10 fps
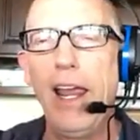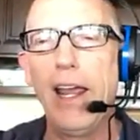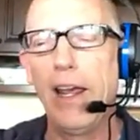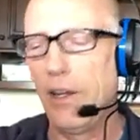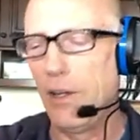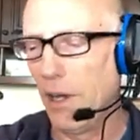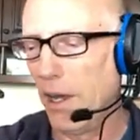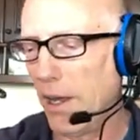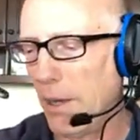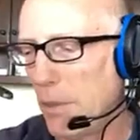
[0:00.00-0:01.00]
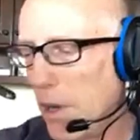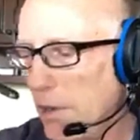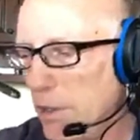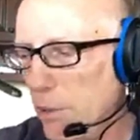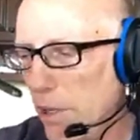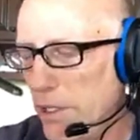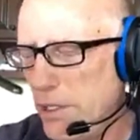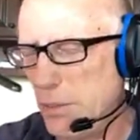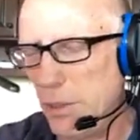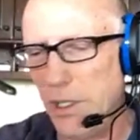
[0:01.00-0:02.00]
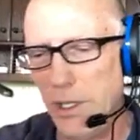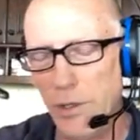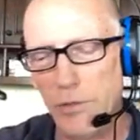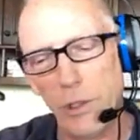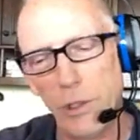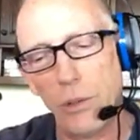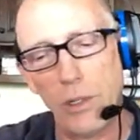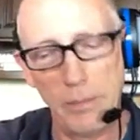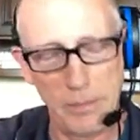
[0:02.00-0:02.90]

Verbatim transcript: And um, are you ready to be interviewed?